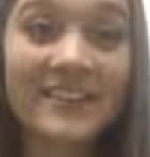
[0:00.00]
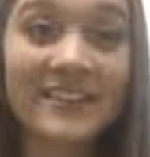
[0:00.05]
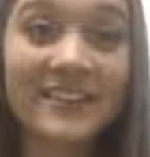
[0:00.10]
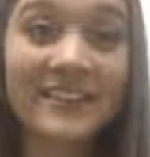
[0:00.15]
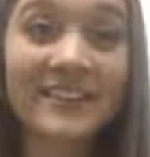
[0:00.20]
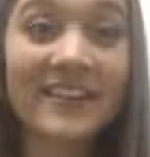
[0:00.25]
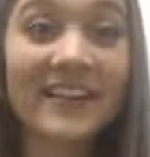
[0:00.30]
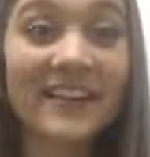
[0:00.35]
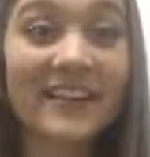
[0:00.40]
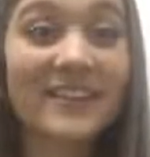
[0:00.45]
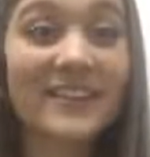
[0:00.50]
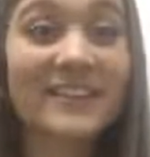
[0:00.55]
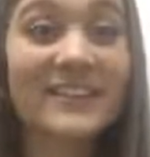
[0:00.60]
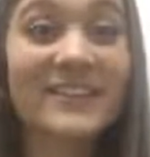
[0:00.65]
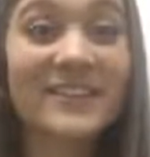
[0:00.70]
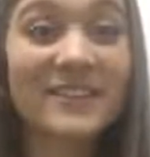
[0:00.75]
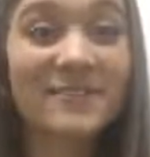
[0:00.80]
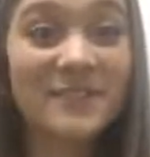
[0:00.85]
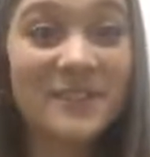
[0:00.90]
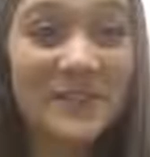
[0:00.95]
So thank you
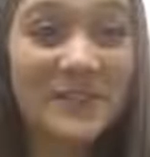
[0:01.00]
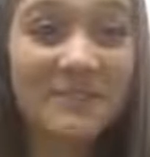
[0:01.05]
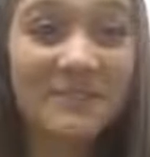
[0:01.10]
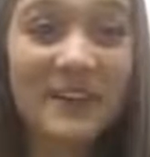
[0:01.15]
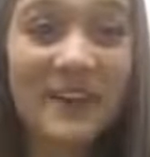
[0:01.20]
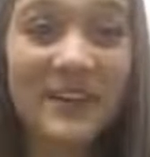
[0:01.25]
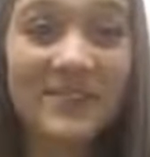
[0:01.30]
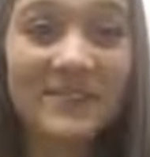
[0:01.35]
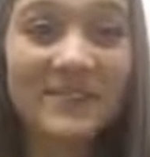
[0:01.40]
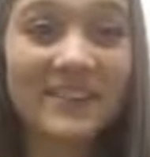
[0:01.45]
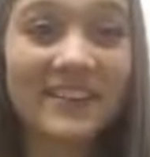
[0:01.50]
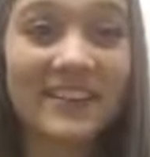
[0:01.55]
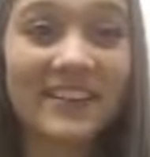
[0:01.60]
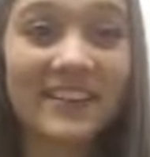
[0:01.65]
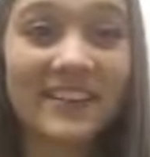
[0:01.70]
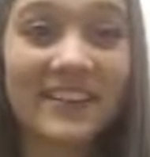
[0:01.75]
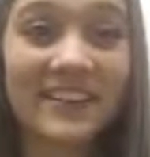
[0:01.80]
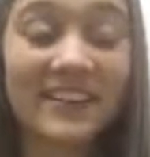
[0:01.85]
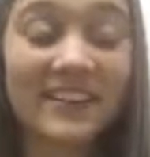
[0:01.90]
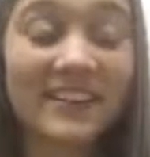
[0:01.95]
so much, BAMT.
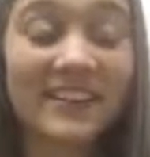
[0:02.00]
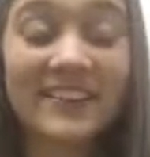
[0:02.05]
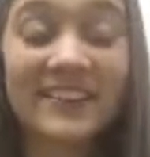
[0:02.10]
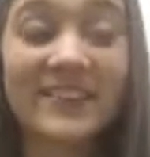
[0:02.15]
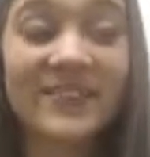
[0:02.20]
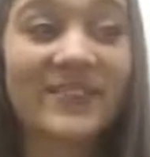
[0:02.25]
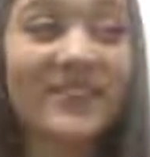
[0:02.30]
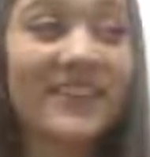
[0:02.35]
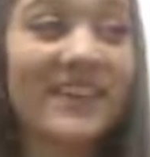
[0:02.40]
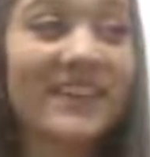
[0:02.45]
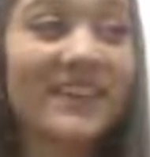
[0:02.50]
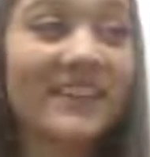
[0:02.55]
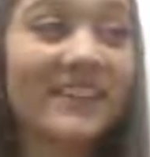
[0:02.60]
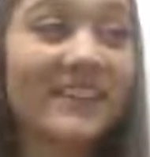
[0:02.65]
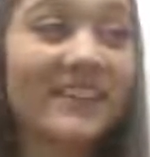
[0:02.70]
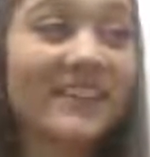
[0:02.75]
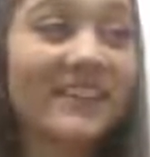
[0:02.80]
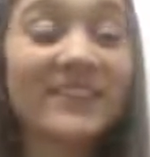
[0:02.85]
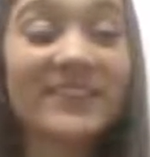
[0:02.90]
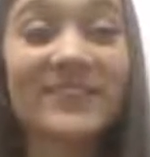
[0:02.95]
I
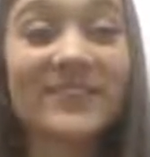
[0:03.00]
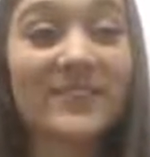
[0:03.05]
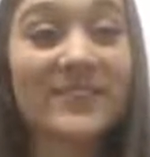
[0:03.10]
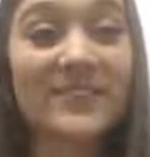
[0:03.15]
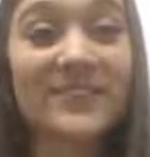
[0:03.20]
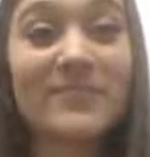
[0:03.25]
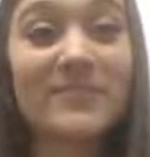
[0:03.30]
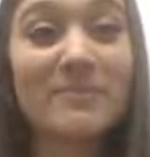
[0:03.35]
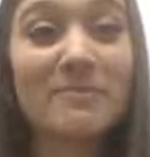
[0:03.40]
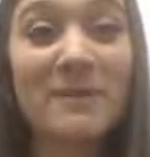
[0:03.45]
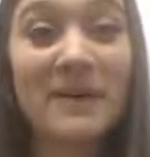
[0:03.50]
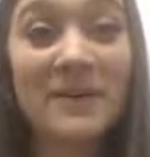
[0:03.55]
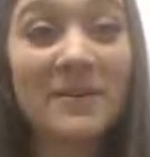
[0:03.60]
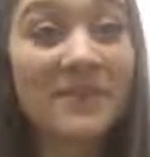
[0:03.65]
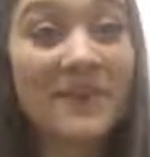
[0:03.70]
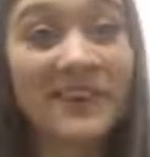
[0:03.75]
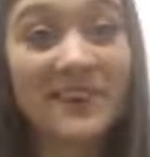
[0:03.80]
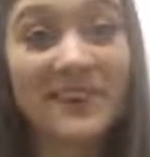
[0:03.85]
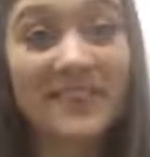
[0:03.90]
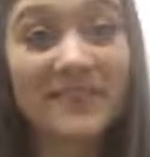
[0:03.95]
couldn't have thought of a
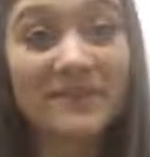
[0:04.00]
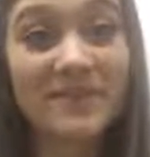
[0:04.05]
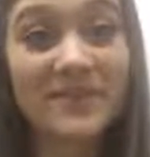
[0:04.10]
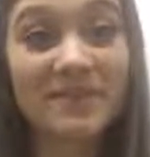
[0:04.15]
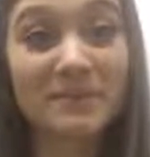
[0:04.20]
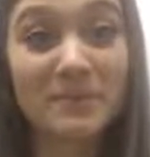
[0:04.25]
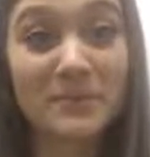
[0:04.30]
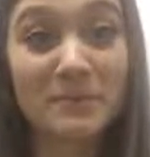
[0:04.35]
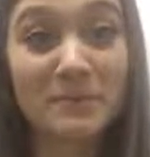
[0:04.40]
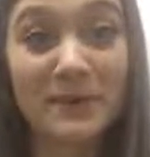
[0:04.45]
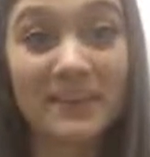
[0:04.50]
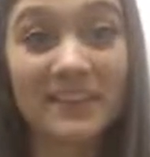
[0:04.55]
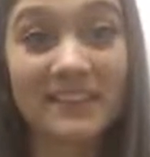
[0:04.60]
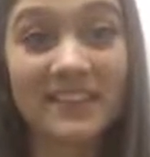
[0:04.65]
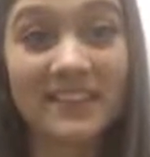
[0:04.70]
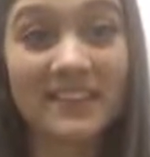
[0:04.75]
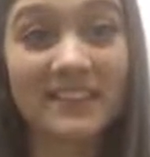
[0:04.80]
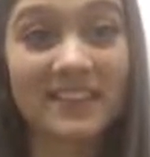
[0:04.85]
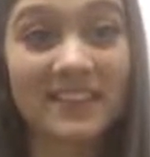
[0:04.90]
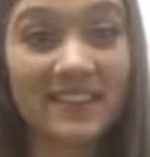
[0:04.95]
better way to spend my
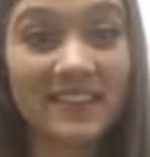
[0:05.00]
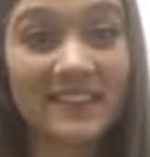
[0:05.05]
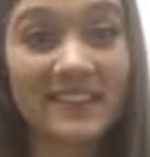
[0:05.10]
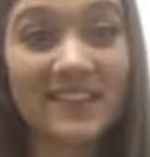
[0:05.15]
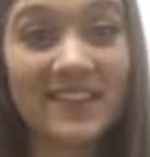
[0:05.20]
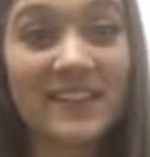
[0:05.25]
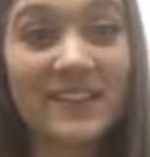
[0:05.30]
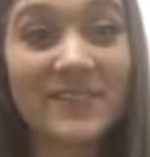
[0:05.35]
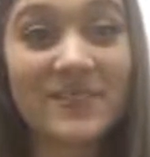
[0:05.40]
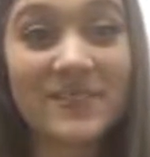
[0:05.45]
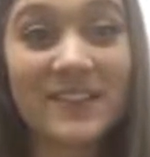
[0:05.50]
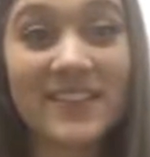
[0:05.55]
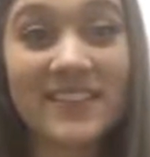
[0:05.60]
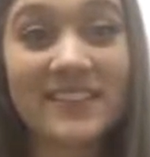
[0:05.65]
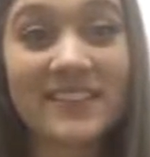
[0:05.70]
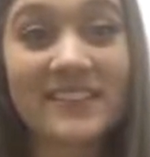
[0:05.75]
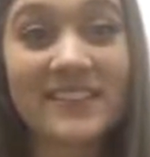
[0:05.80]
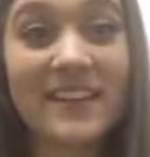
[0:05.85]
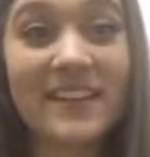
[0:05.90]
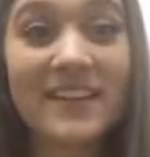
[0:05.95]
Monday and Thursday
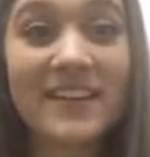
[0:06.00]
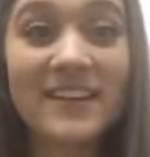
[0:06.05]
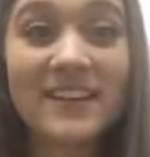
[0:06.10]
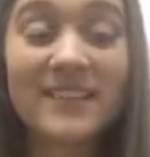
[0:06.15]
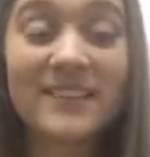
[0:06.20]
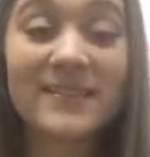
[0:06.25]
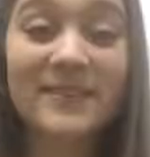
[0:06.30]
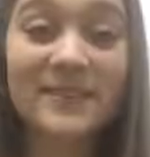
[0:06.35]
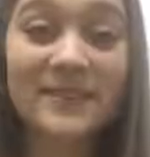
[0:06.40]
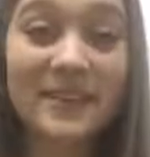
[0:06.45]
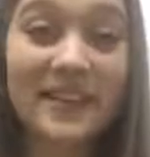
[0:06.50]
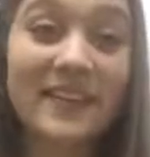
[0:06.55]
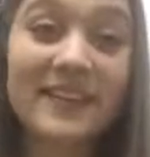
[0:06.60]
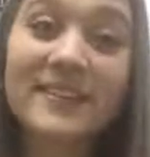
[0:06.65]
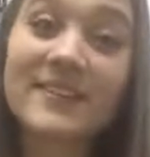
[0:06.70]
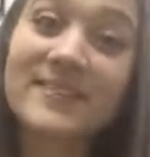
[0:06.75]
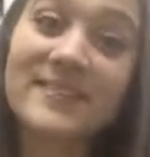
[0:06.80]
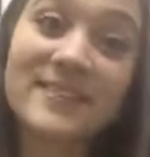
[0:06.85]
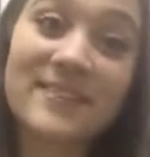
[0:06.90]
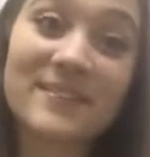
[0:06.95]
evenings. So
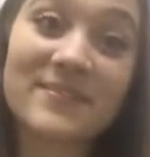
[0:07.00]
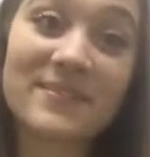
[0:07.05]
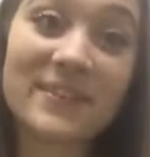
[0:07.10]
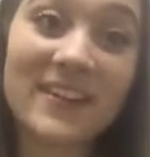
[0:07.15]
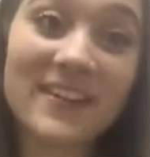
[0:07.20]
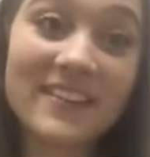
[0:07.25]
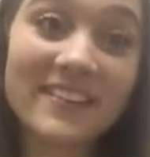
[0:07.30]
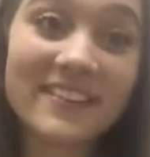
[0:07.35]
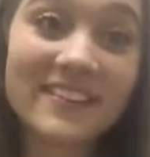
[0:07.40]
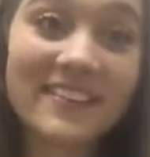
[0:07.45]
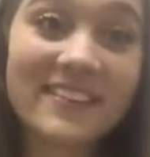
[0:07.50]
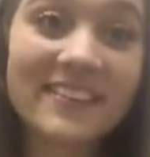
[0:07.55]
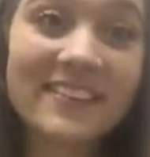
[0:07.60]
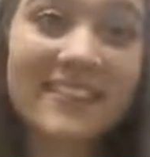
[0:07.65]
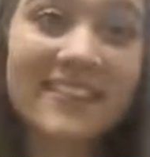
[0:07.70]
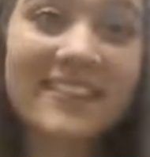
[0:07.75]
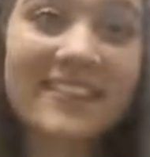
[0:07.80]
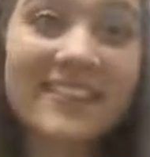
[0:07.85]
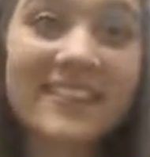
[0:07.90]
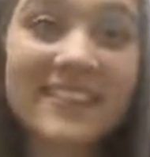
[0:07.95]
thank you so much.